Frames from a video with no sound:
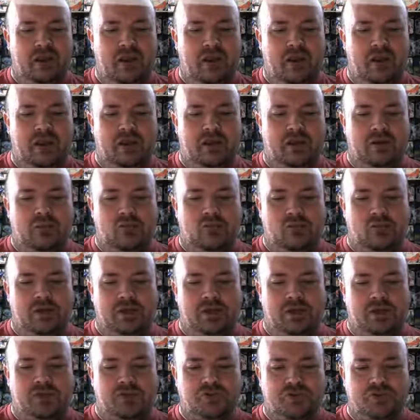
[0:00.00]
and more
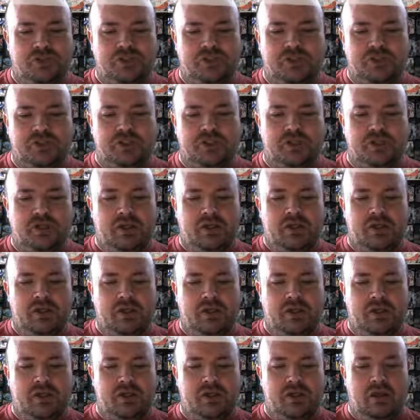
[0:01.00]
dangerous.
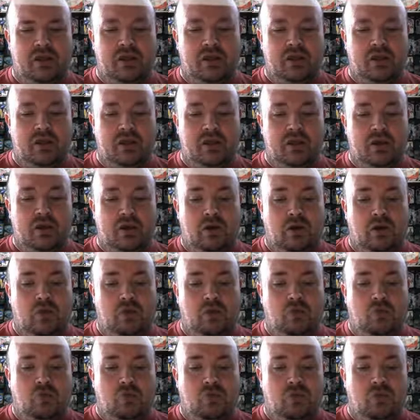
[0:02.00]

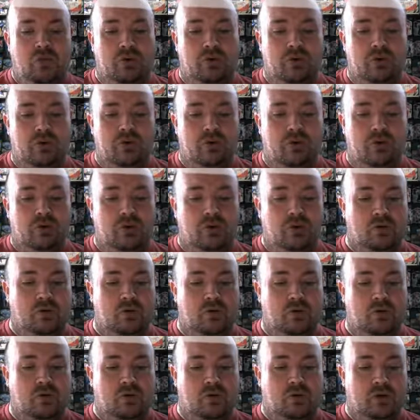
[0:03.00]
Oh,
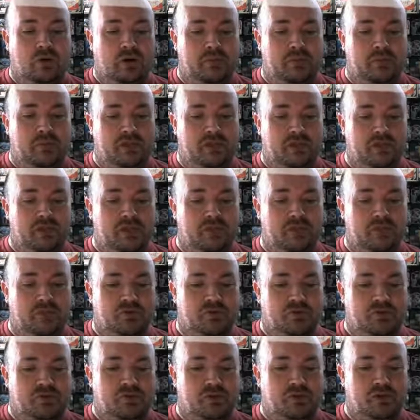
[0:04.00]
I'm in deep
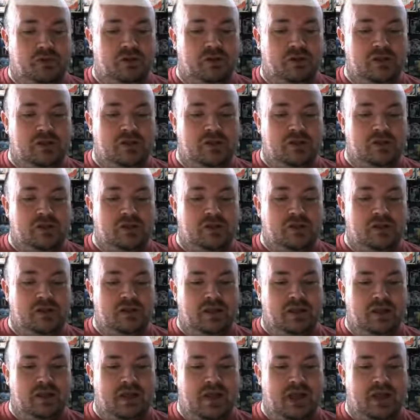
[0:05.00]
trouble.
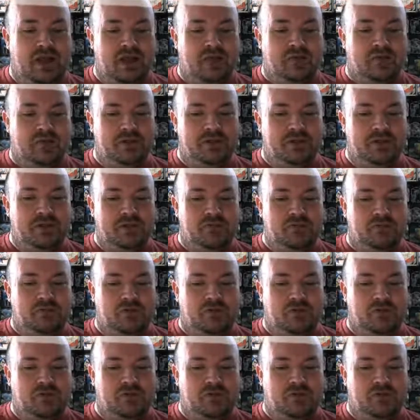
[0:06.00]
I'm in deep